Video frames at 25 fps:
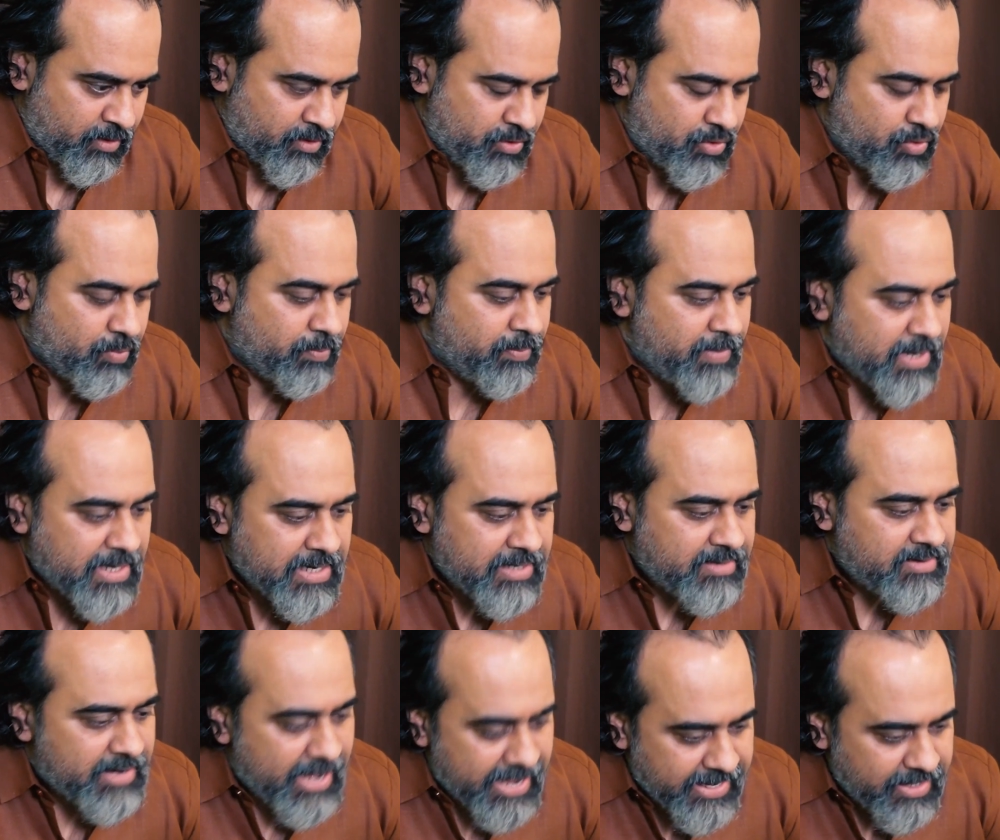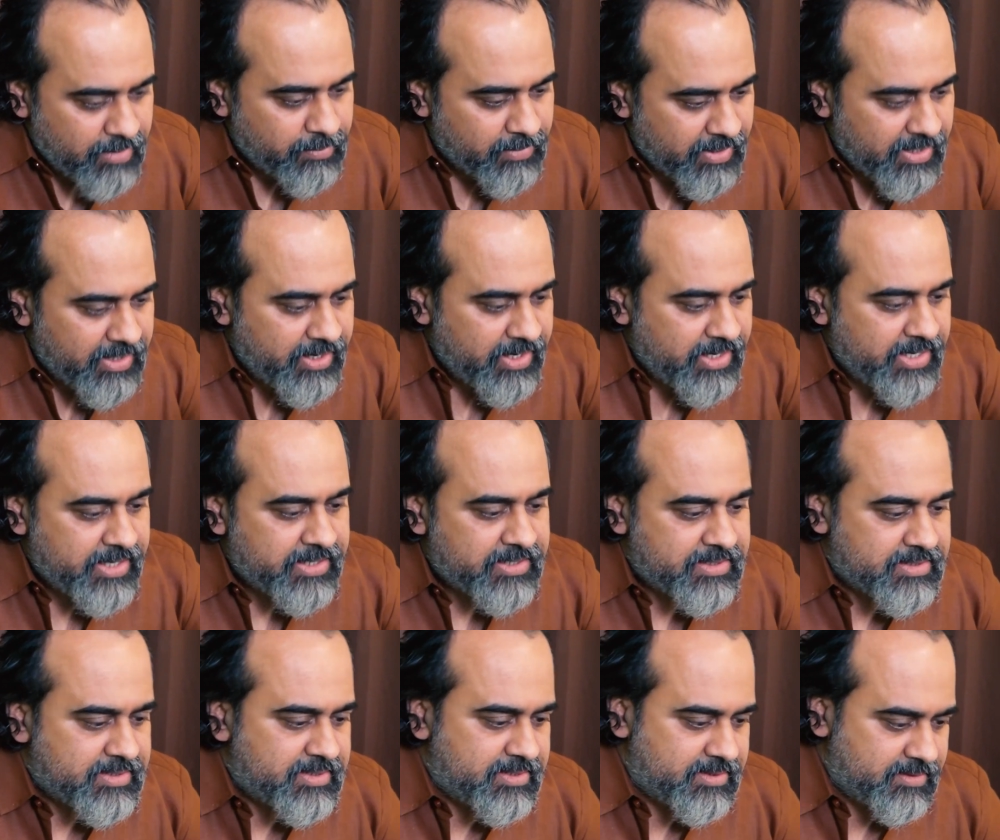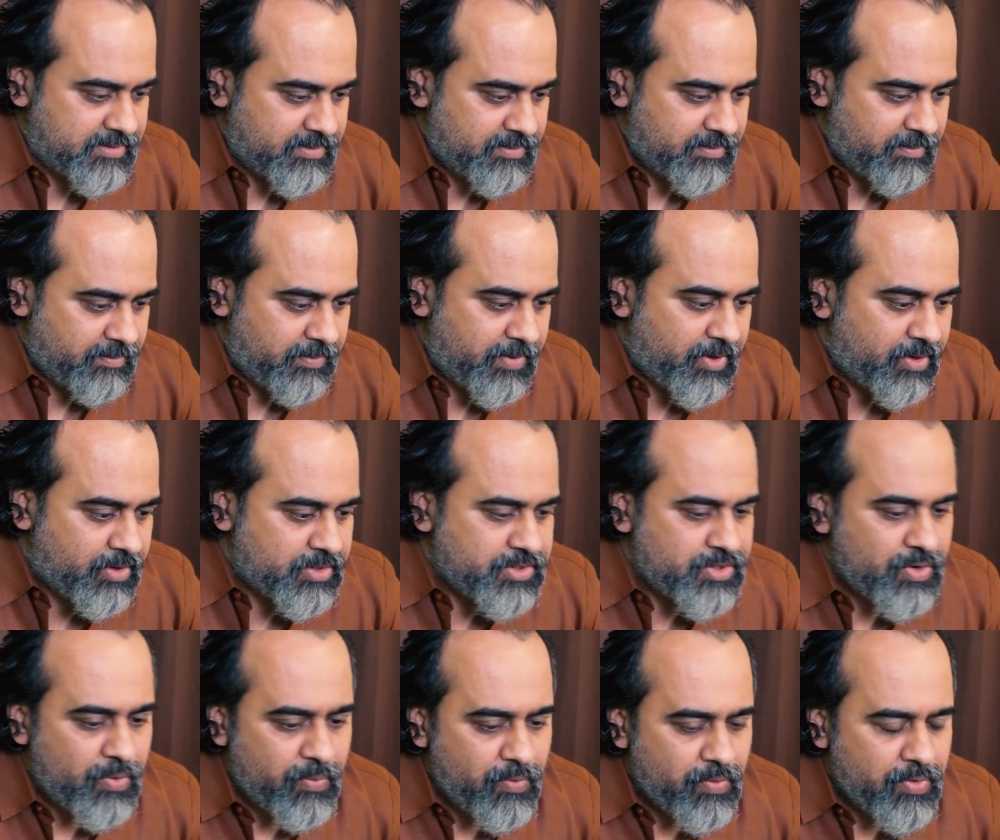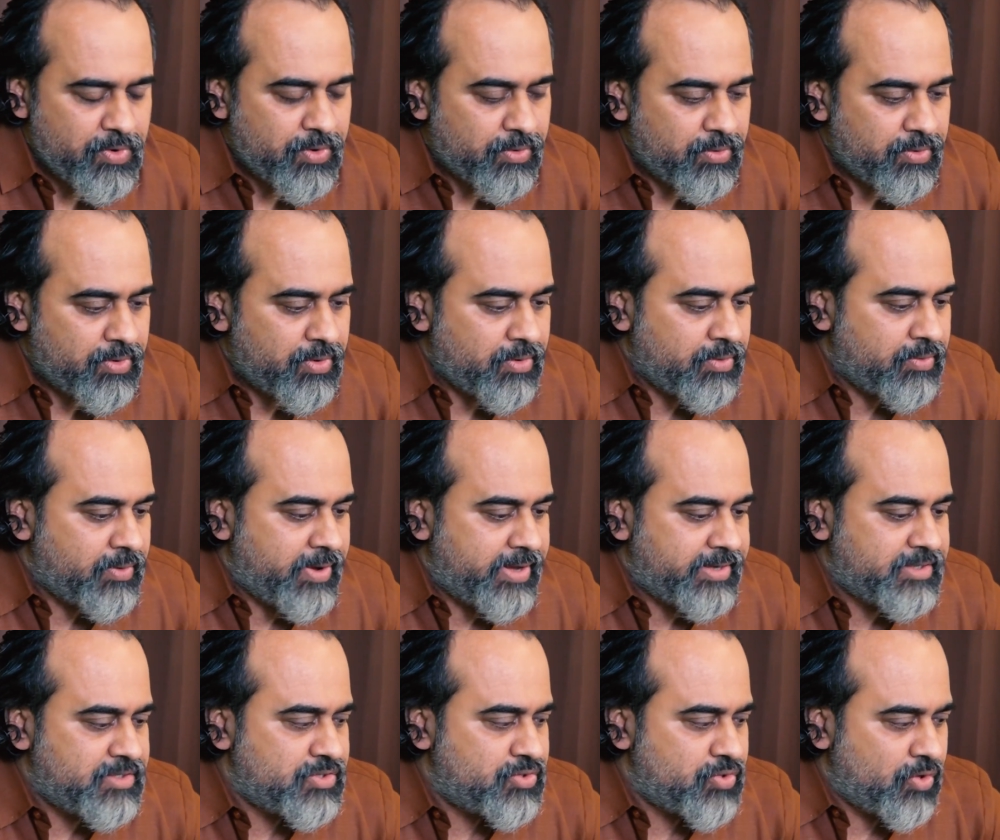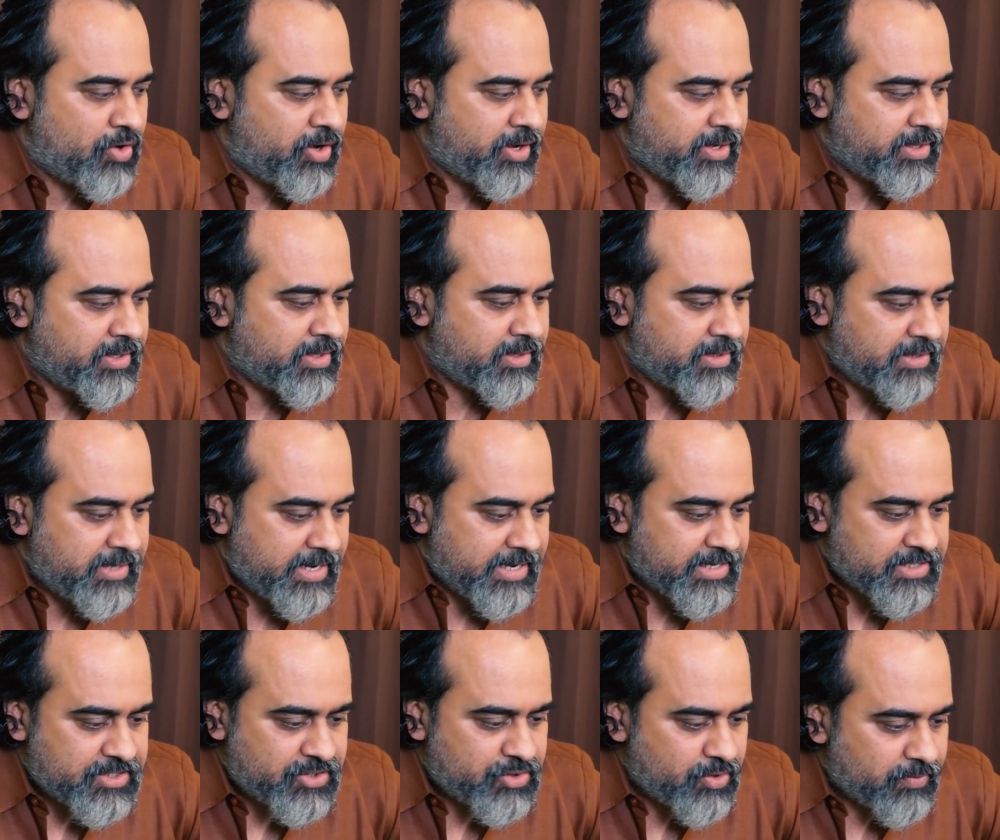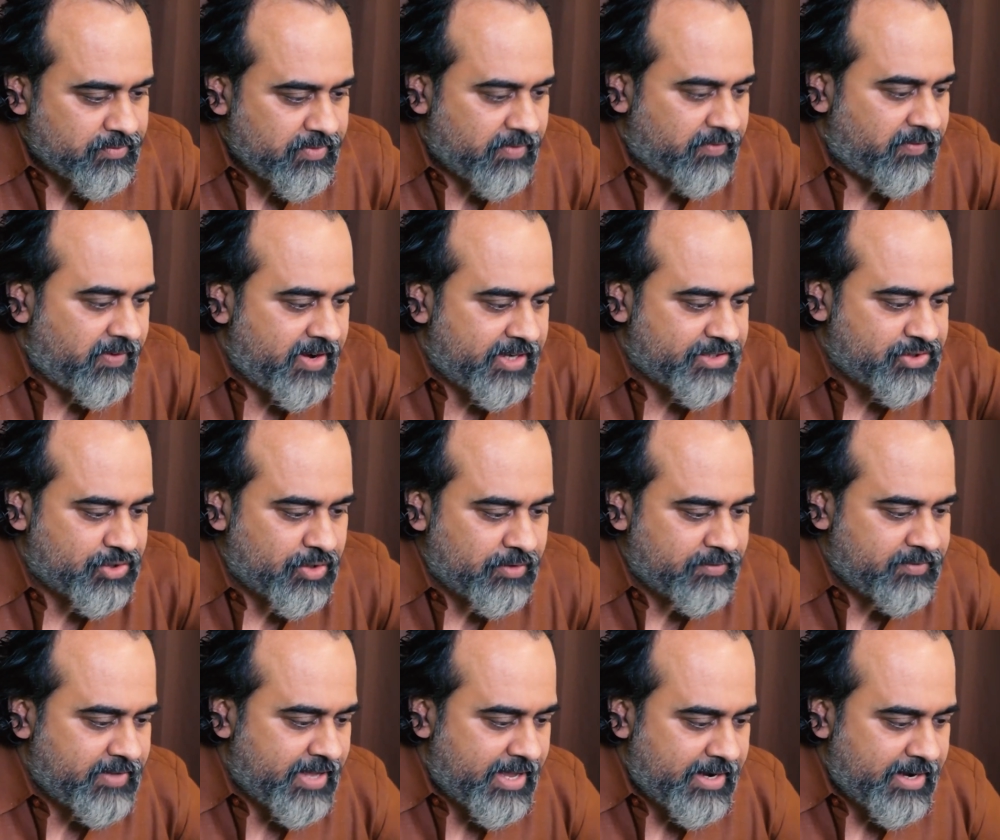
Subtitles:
to meet animal needs, because you enjoy the taste of the flesh of the